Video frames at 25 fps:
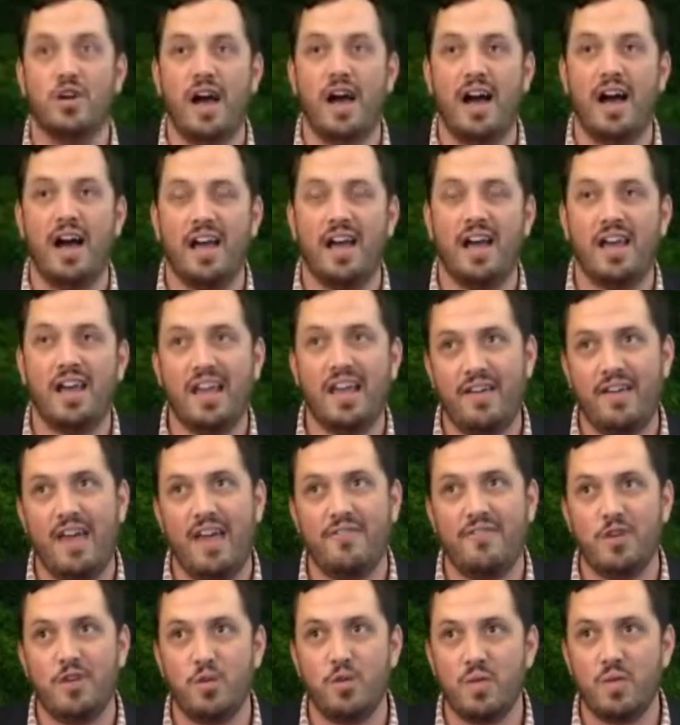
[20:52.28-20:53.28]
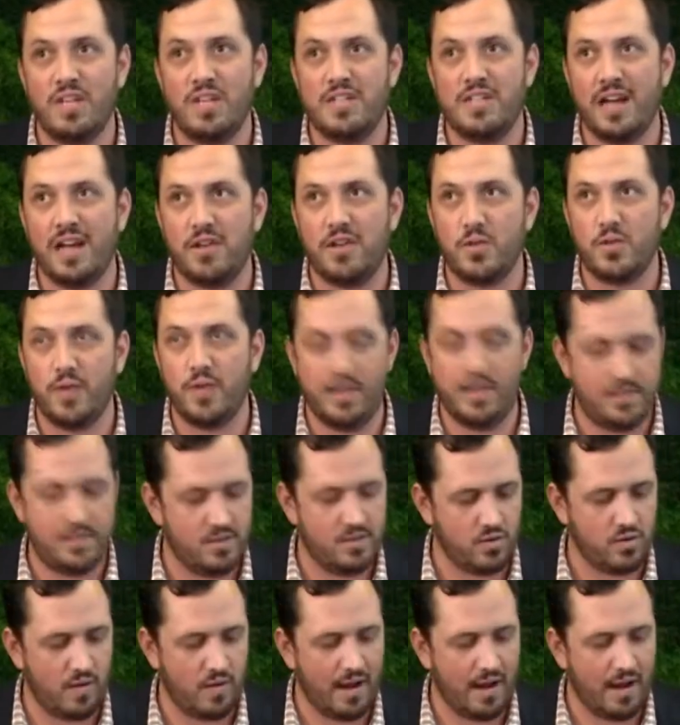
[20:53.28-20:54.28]
if you reach out to us
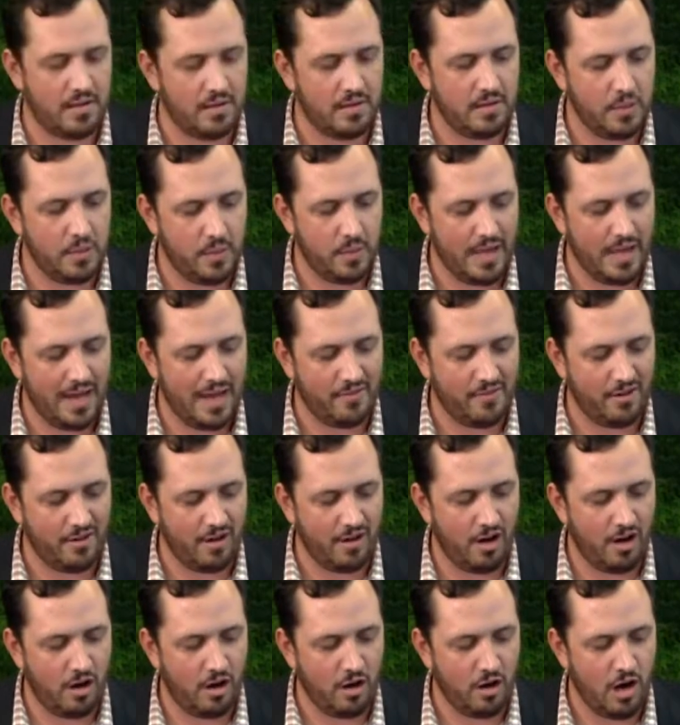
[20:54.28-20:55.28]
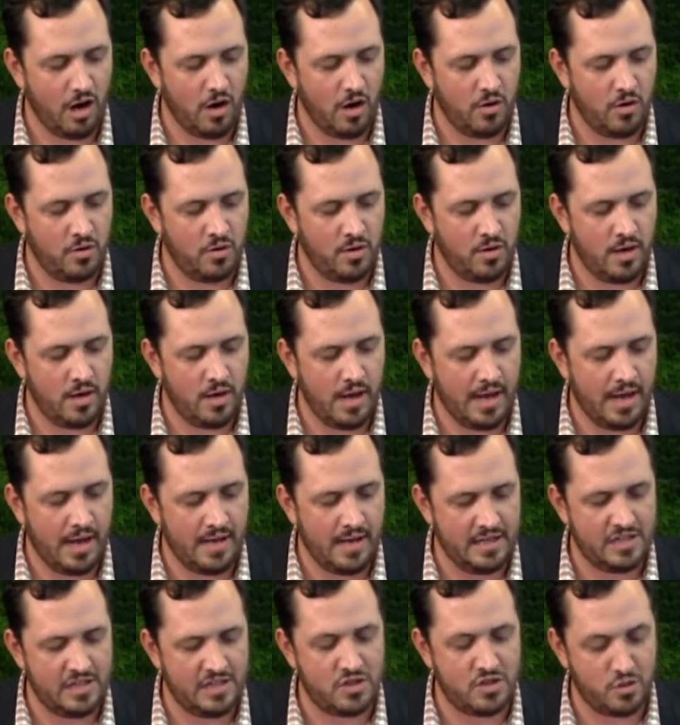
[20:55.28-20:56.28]
directly, we have our own
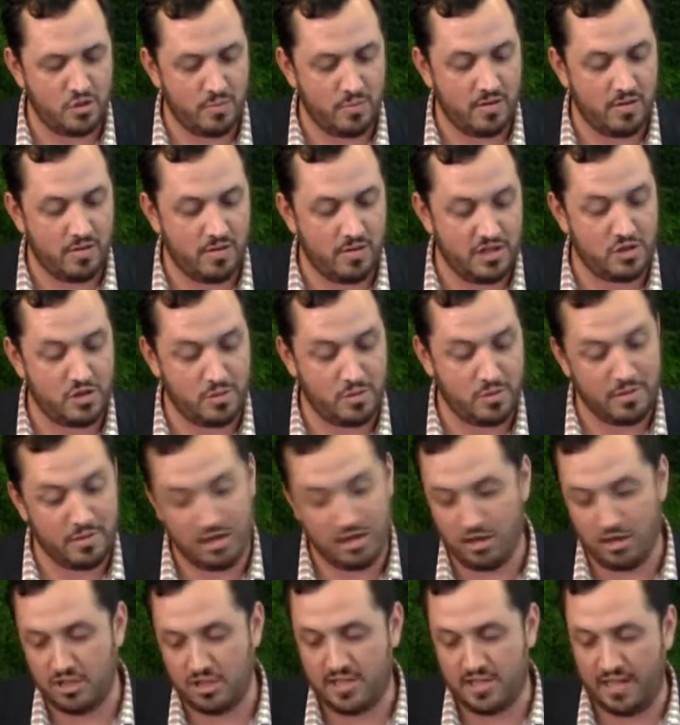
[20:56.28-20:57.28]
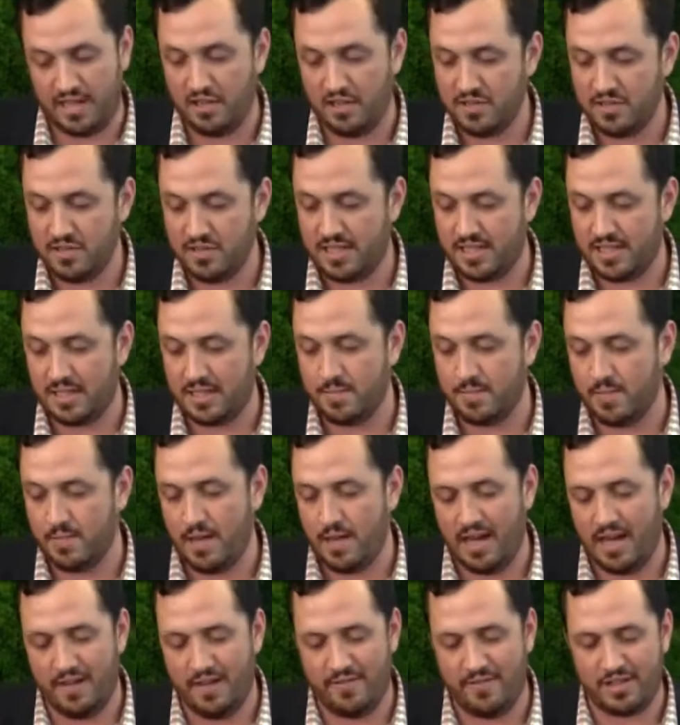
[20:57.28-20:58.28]
distributor sales team,
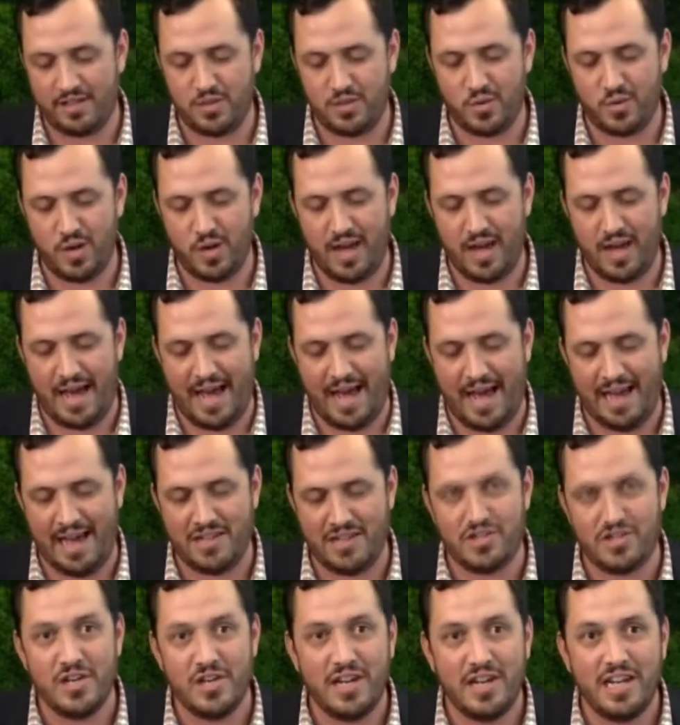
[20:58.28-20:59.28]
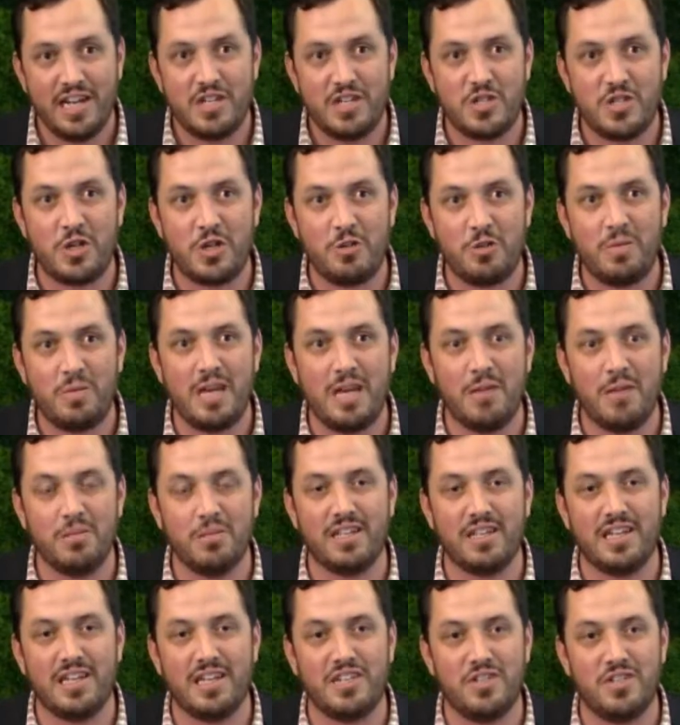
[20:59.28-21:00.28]
Victoria Ash, and she'd be able
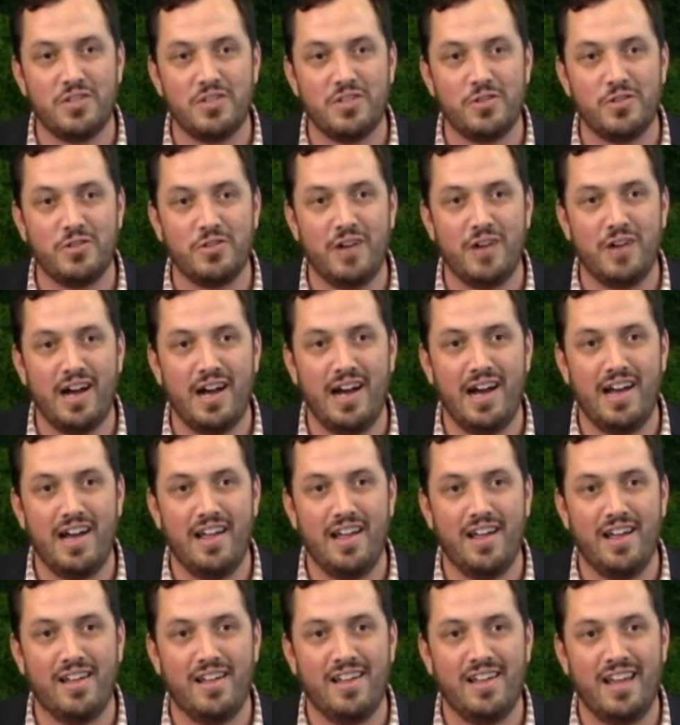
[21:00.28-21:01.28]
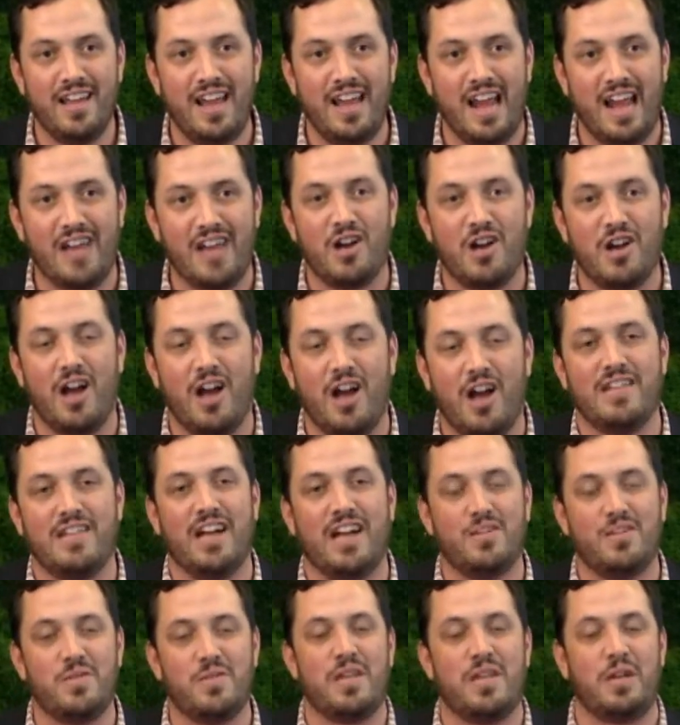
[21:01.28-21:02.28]
to get you in
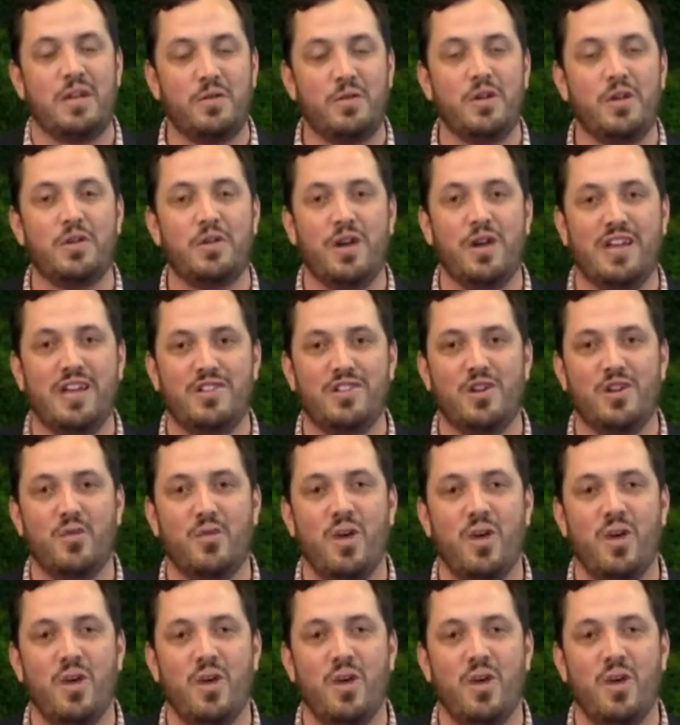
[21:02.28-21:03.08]
contact with anyone who has our wine.